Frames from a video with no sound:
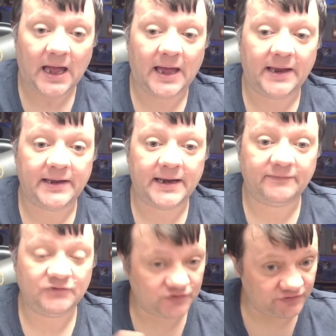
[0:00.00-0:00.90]
and then
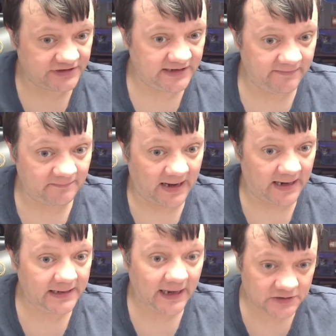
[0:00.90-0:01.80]
I've just received
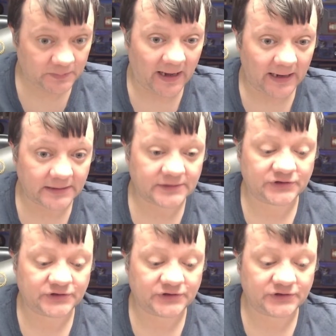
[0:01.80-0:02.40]
my next pack